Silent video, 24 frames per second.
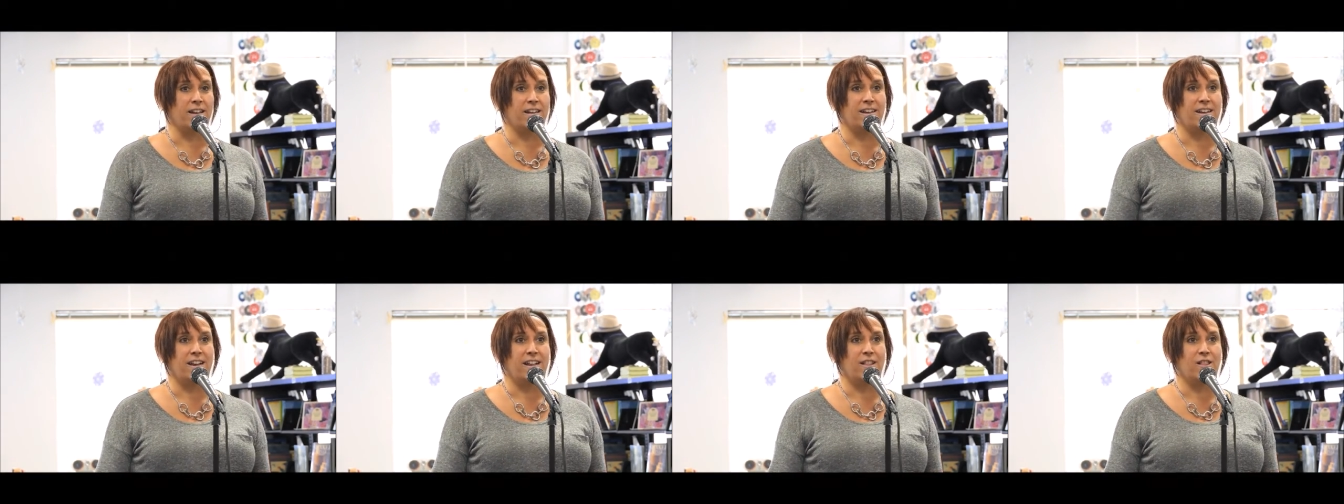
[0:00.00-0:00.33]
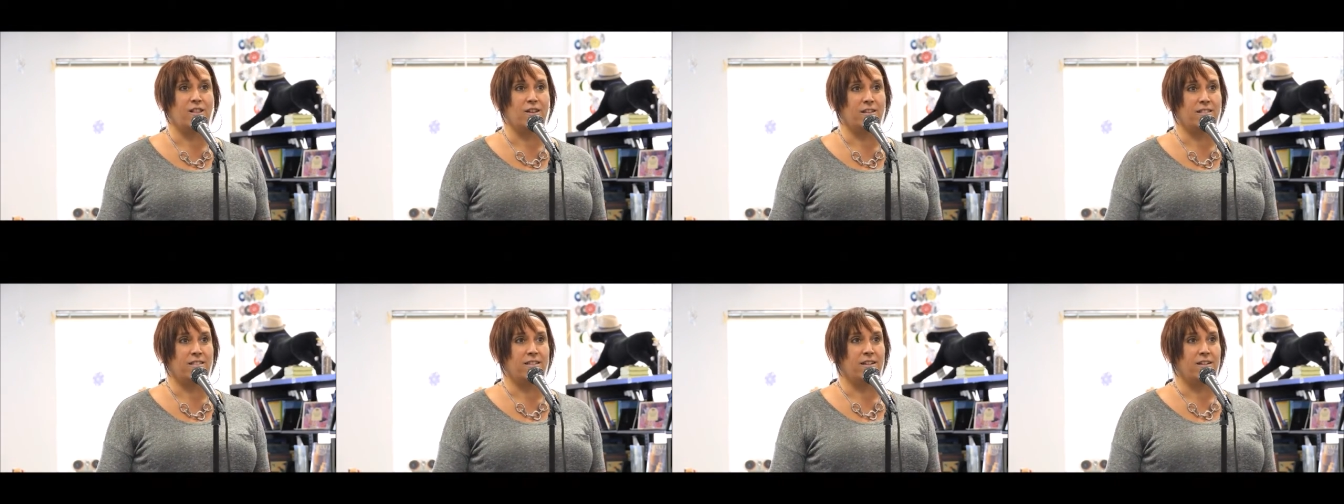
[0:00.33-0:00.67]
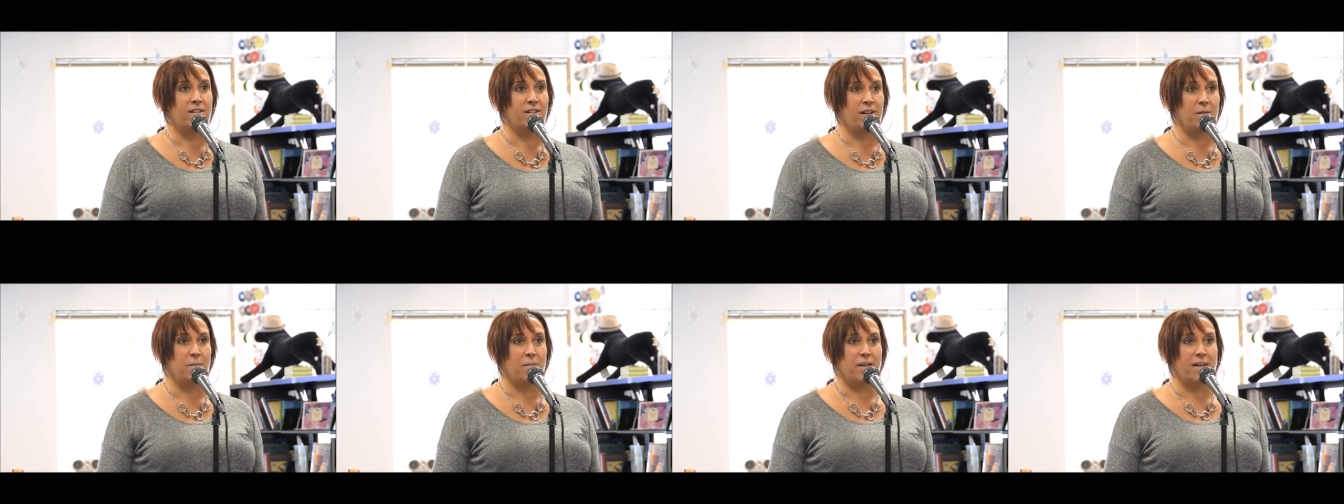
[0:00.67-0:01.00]
And I looked there
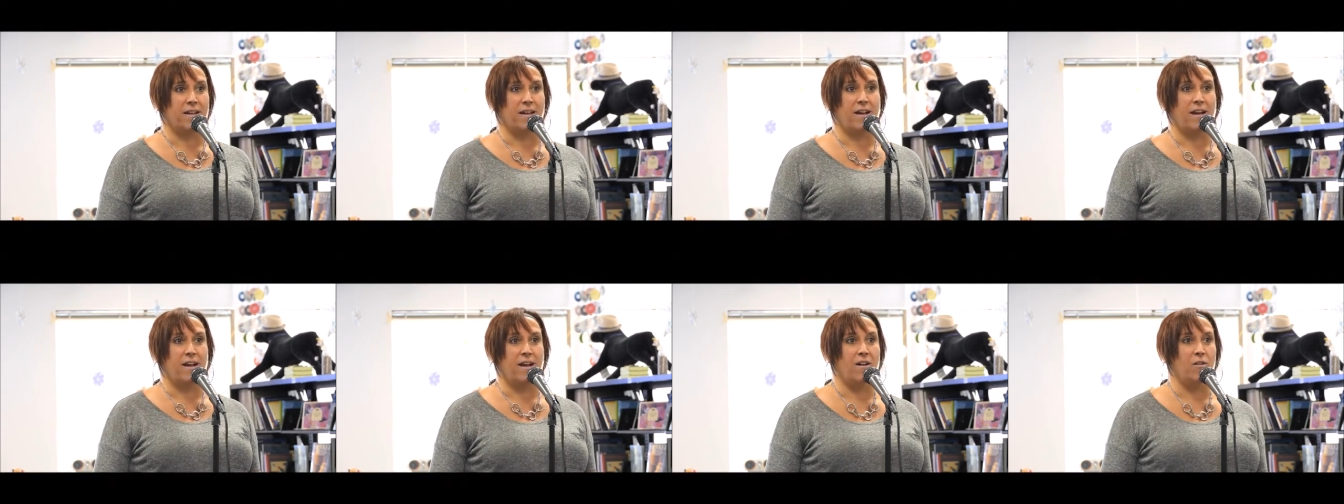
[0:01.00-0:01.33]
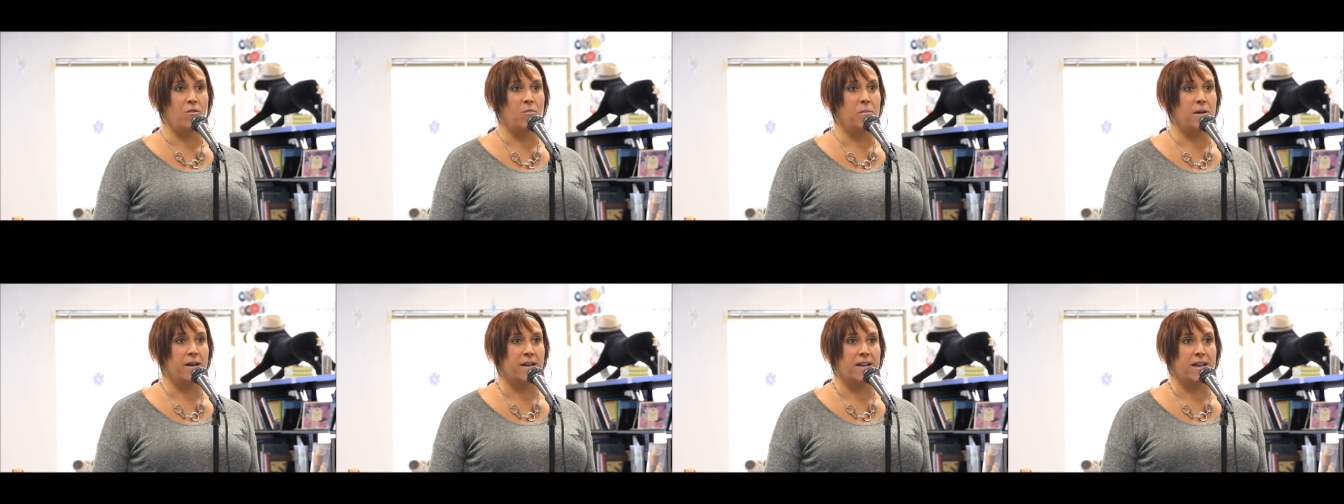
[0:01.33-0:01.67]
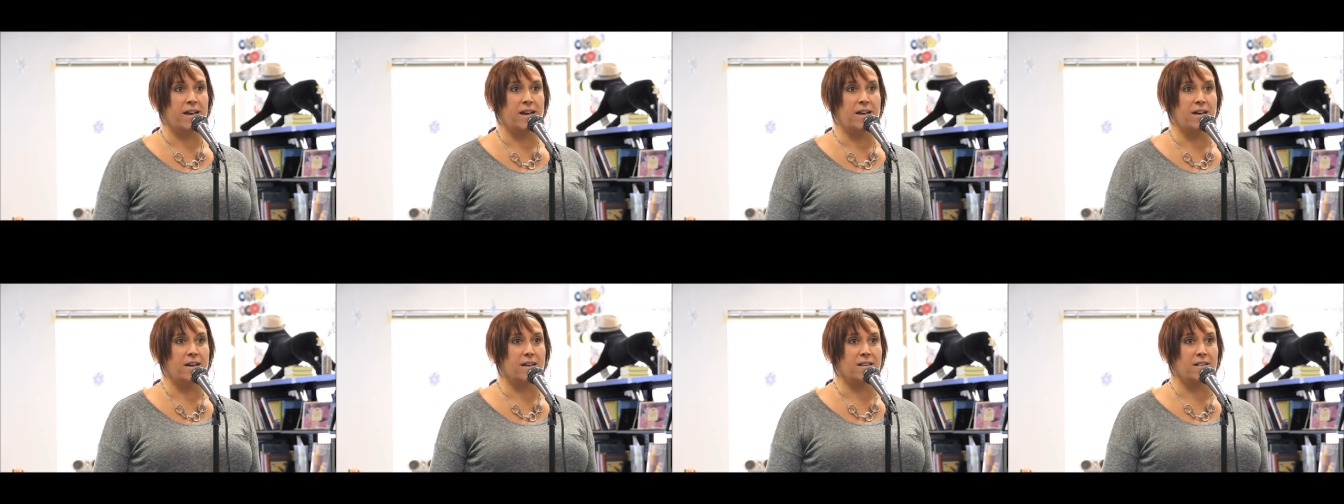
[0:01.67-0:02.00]
and I'm like, oh my
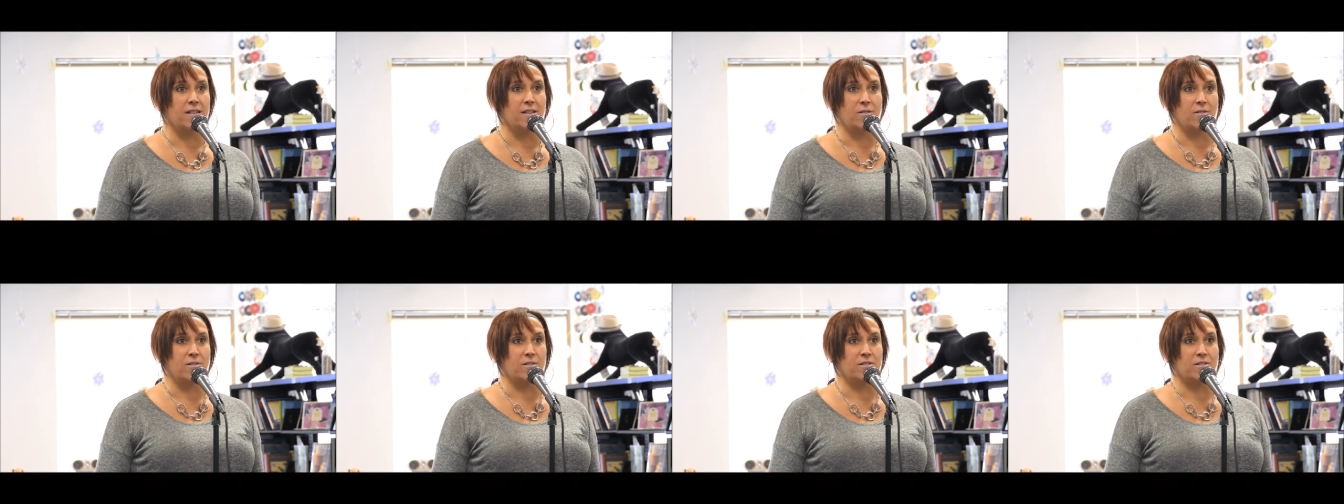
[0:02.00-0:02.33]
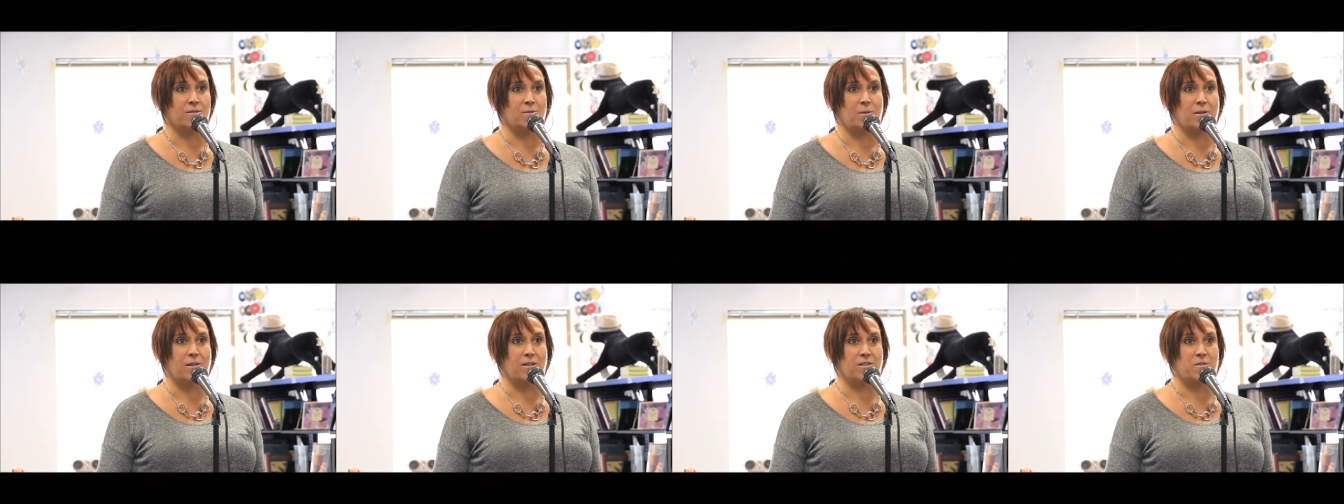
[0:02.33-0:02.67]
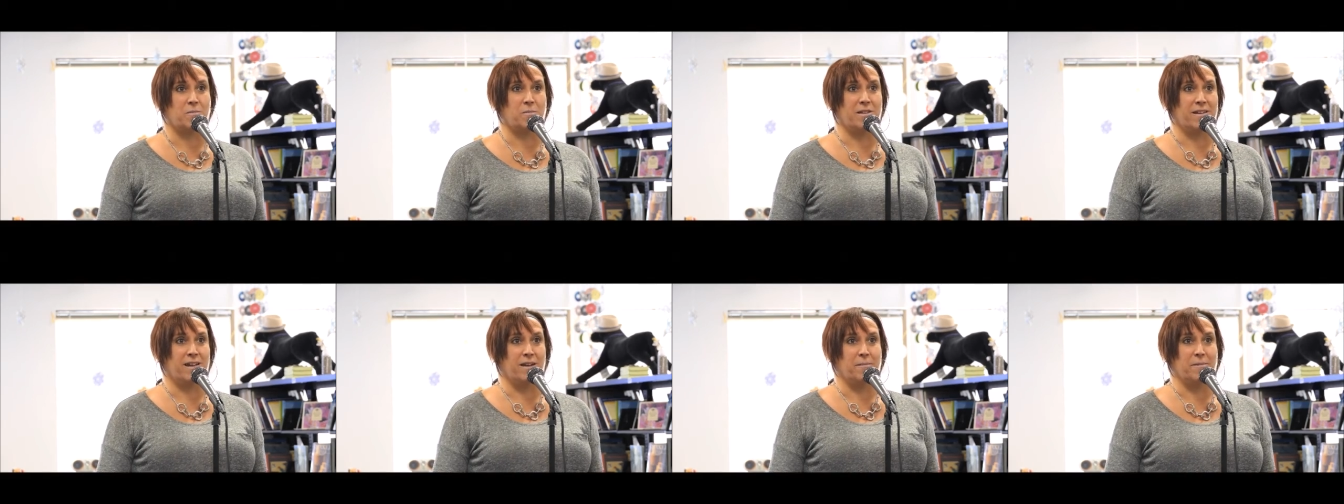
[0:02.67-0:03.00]
God, Logan That's Square is
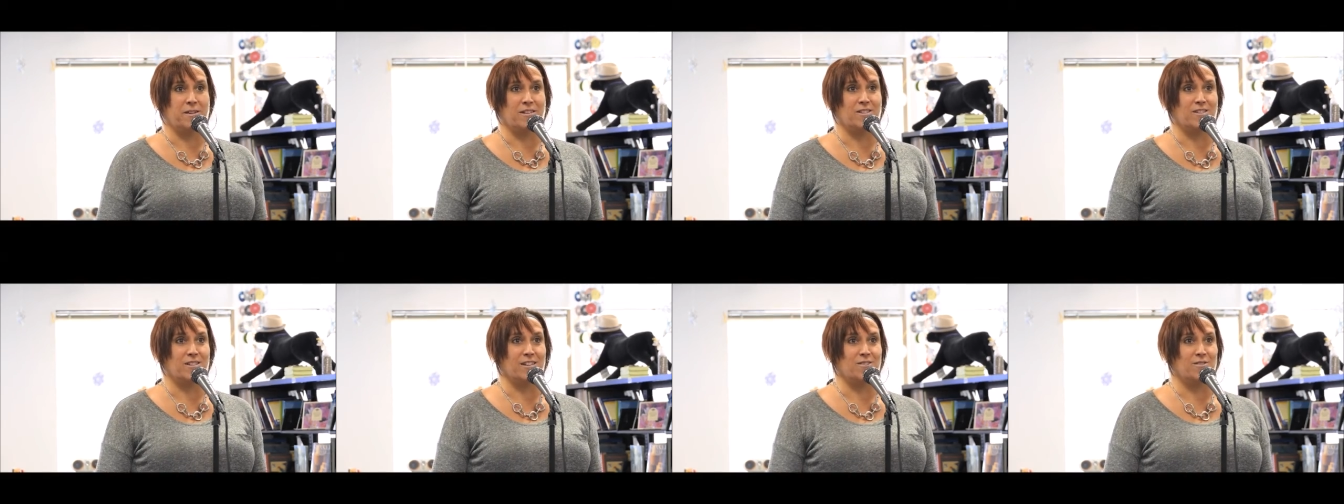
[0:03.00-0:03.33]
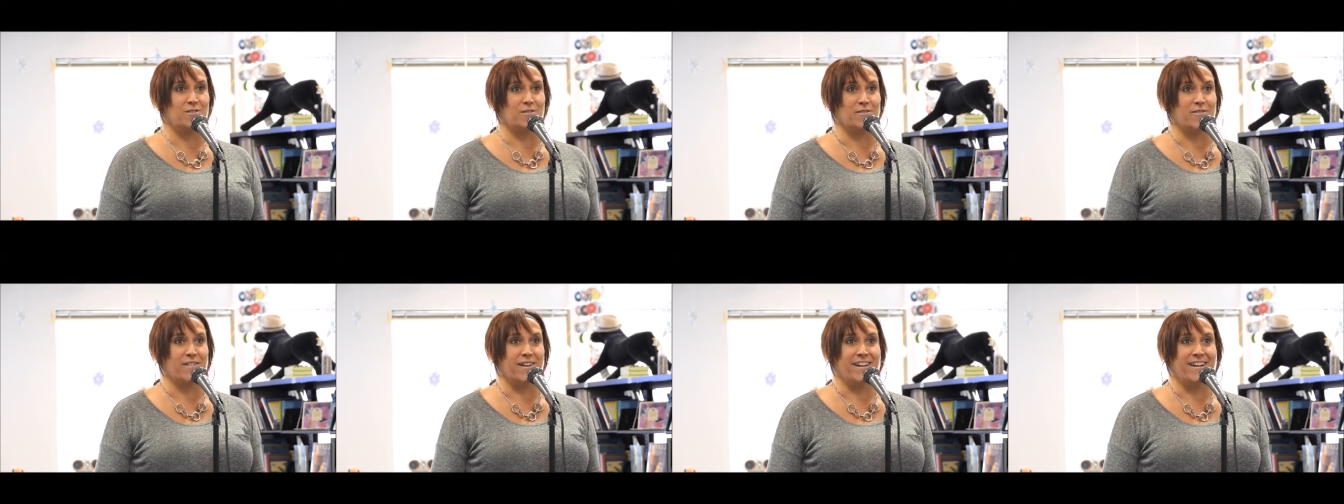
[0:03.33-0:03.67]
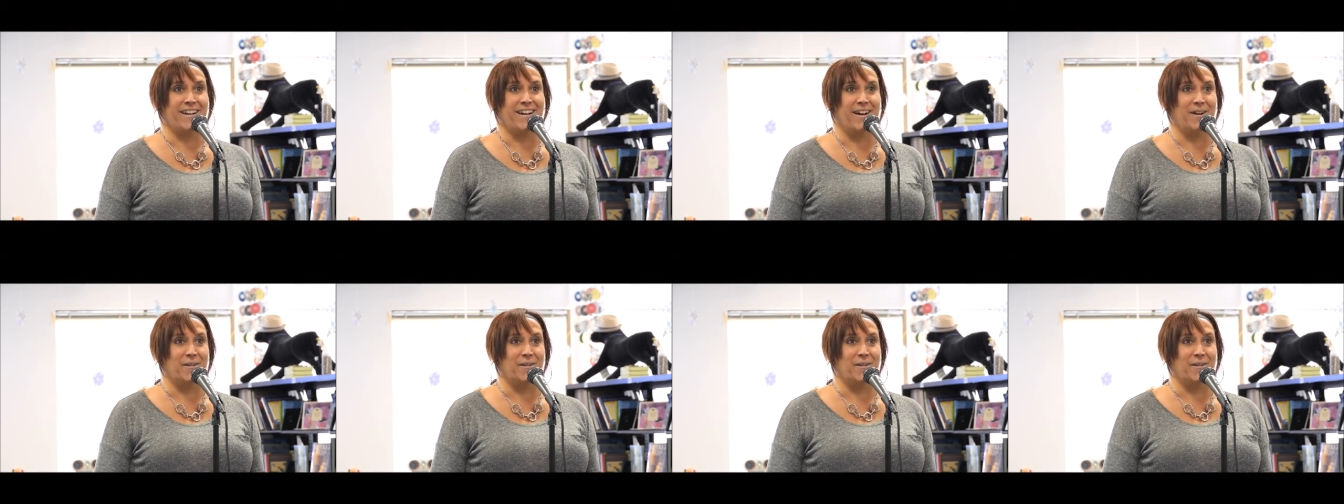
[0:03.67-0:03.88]
becoming gentrified.